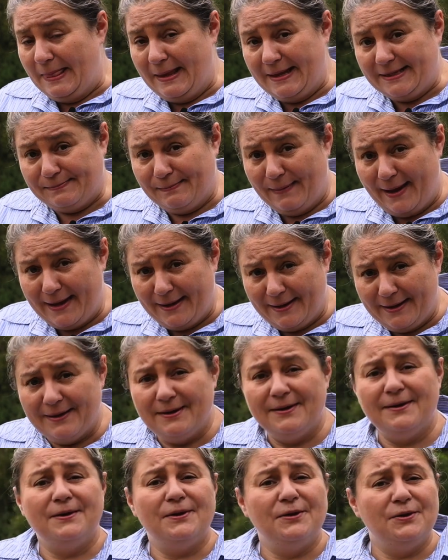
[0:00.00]
this mic
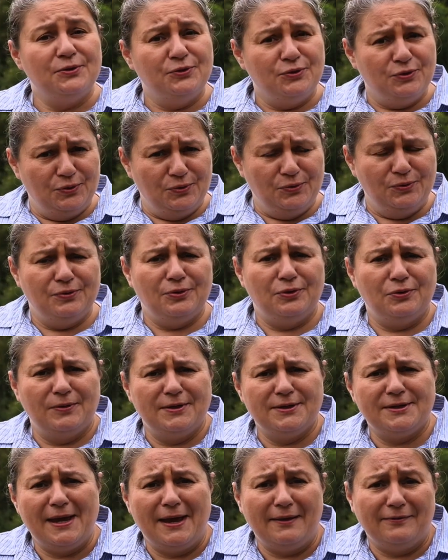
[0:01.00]
to the
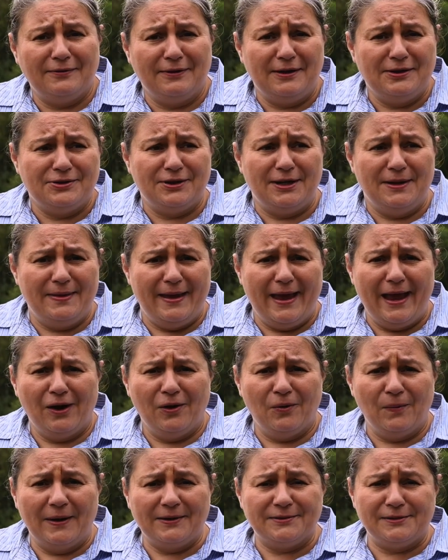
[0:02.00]
noise cancellation in the
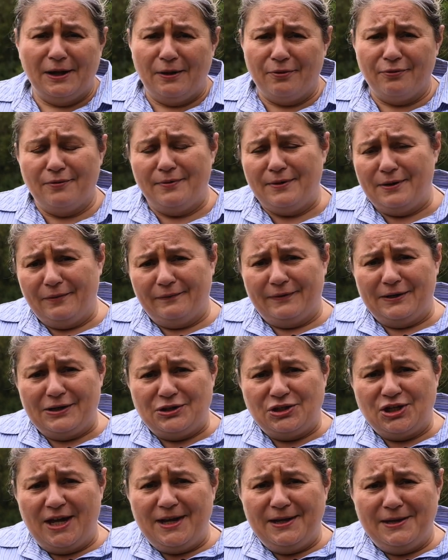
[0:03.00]
AnchorWorks. And I'll throw that over to
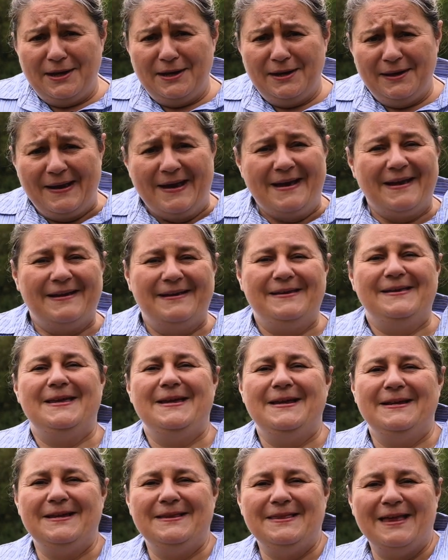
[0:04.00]
Jake.
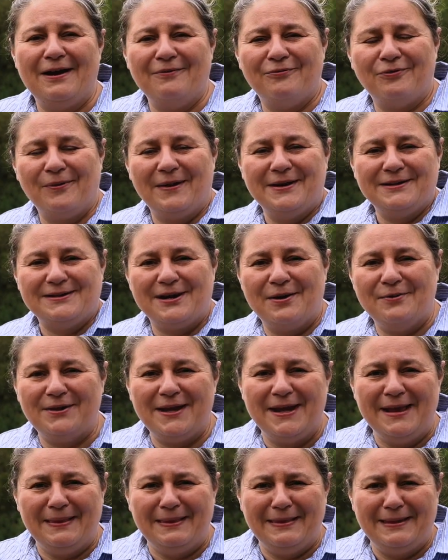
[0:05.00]
He did that for us out
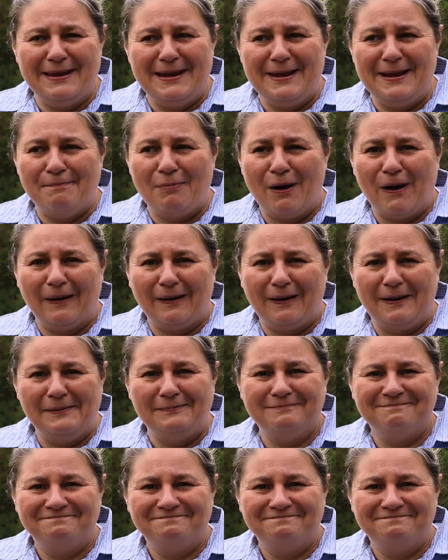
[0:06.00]
in the park.